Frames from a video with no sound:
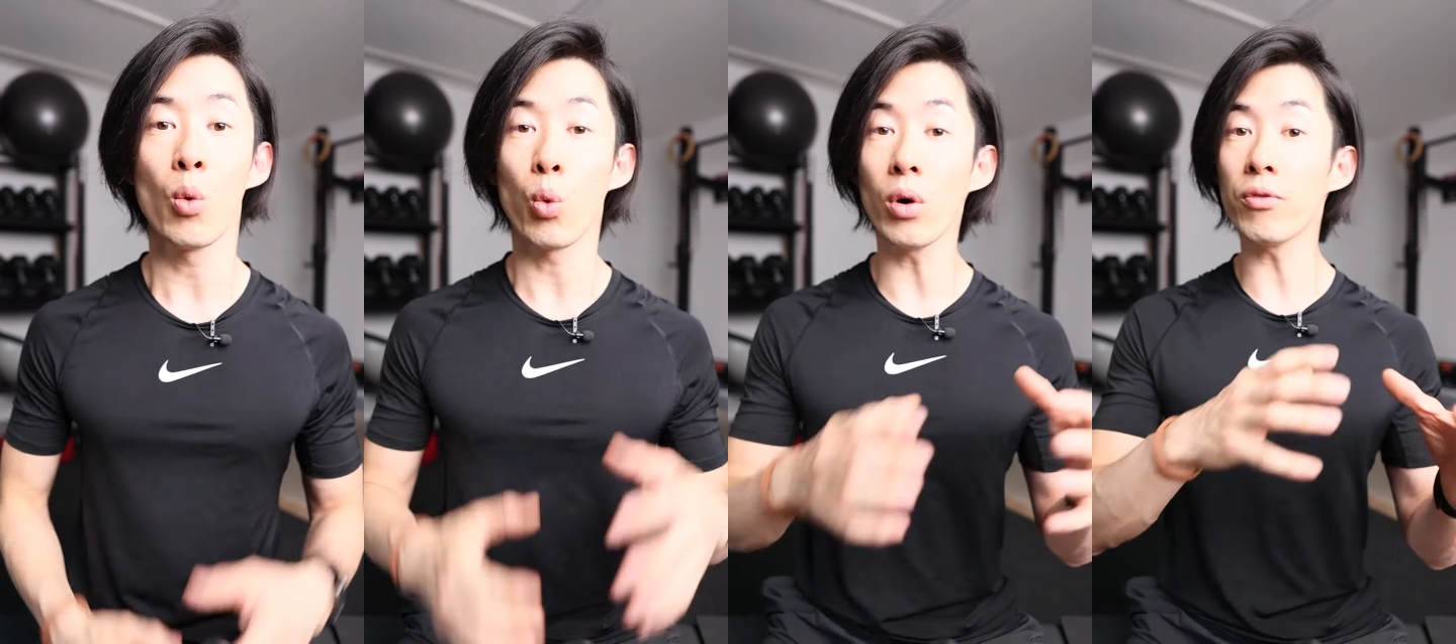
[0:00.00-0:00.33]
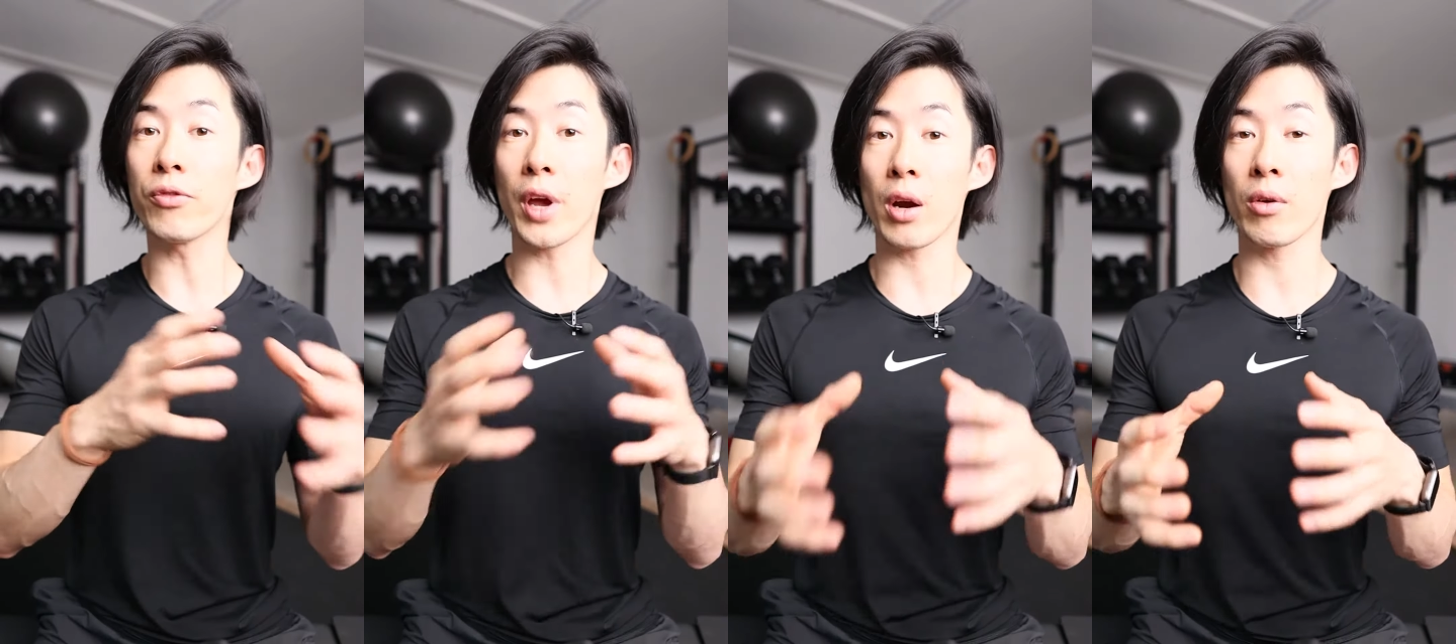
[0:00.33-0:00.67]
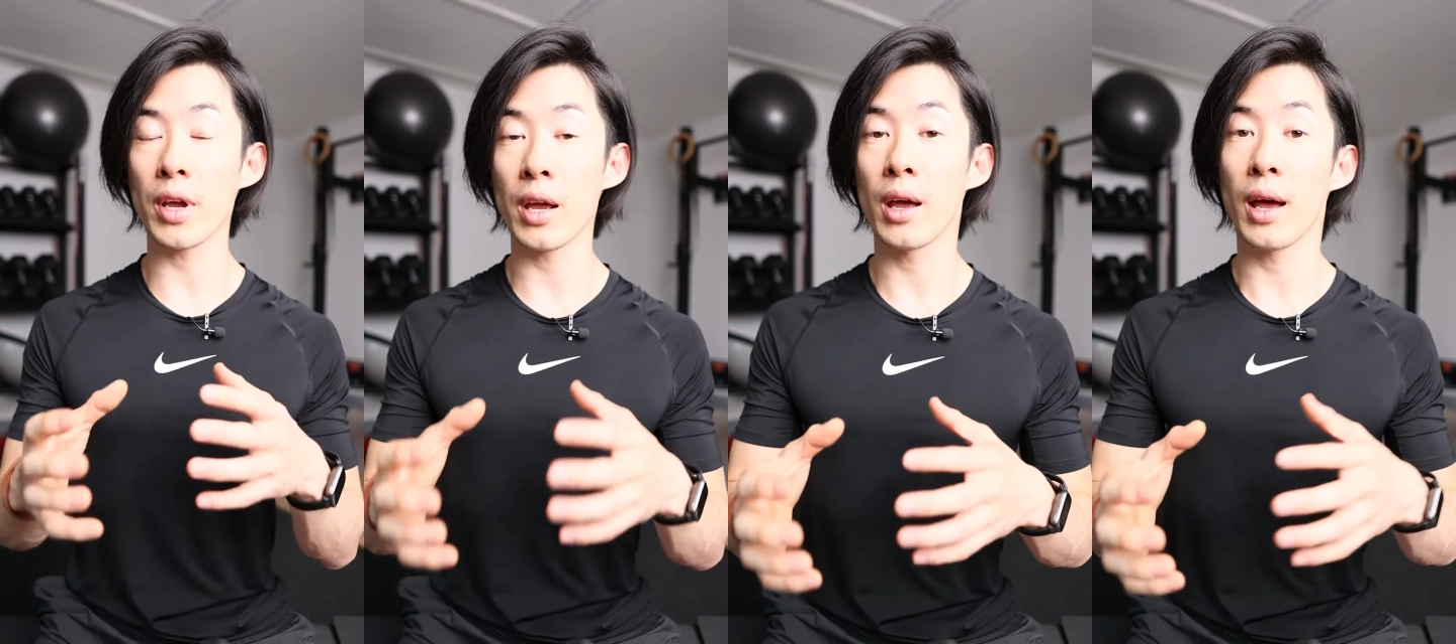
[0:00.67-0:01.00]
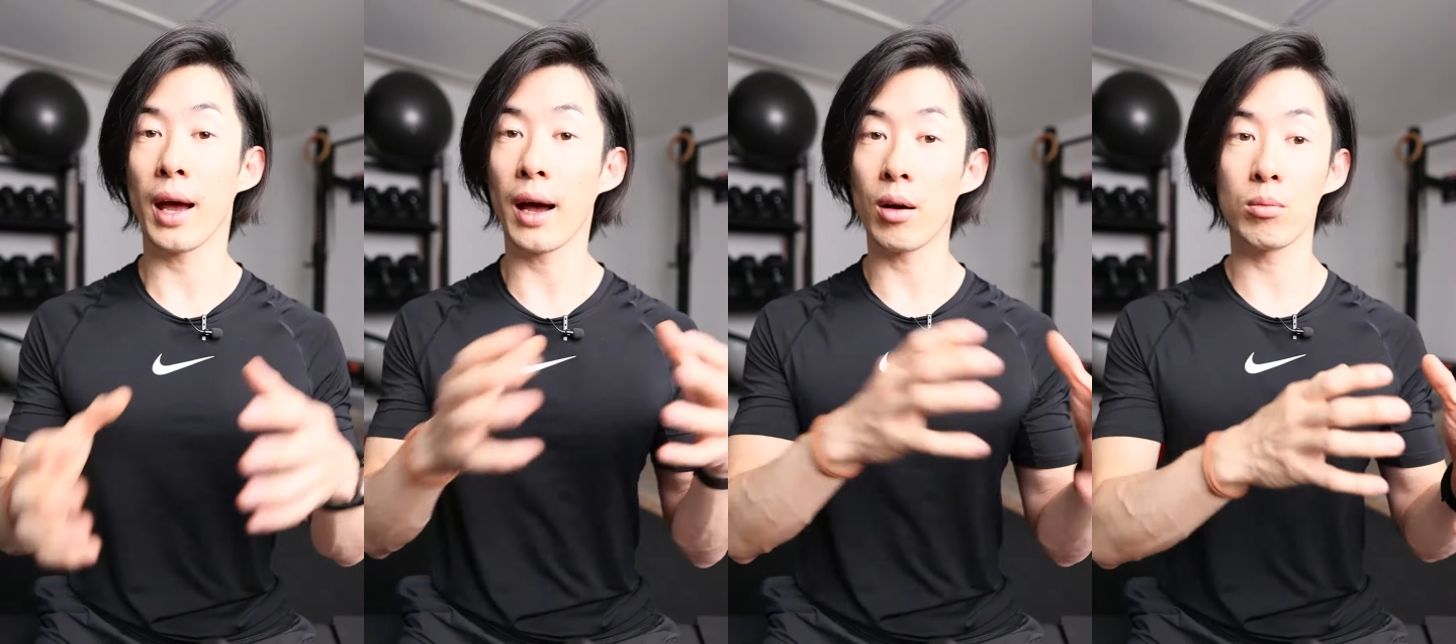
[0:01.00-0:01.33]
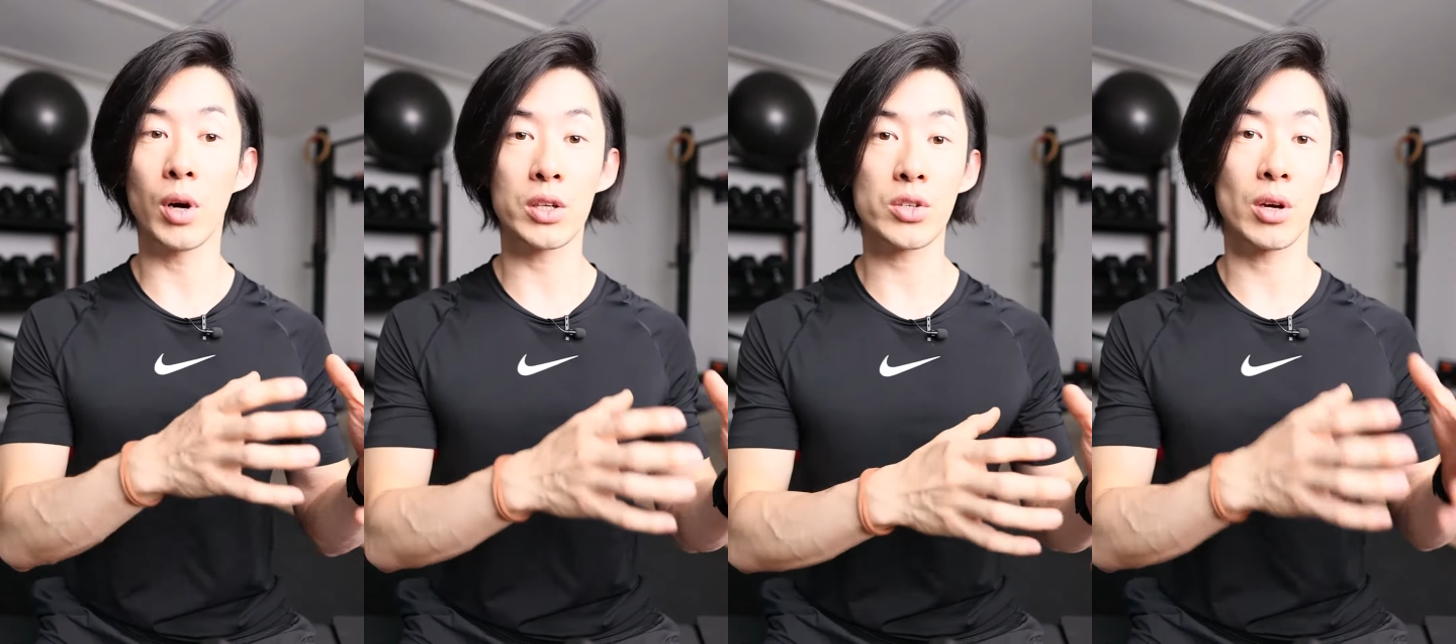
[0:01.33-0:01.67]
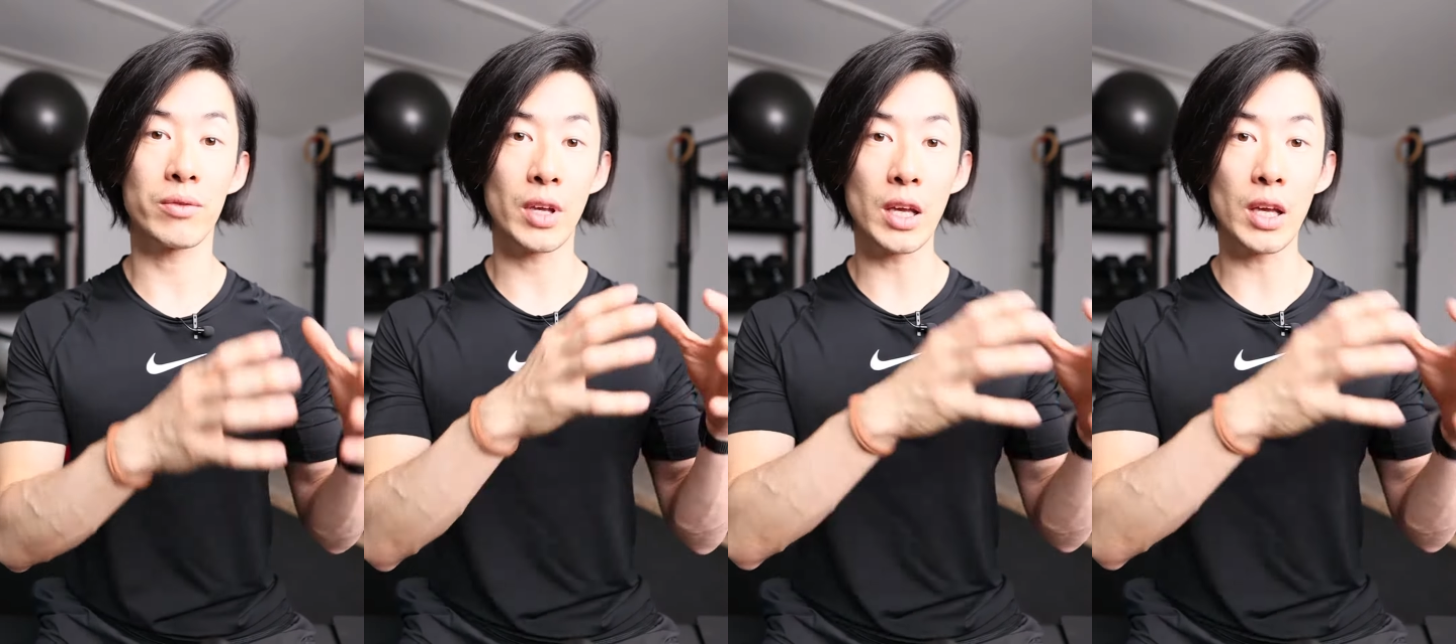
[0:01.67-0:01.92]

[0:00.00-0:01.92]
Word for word: will vary how much of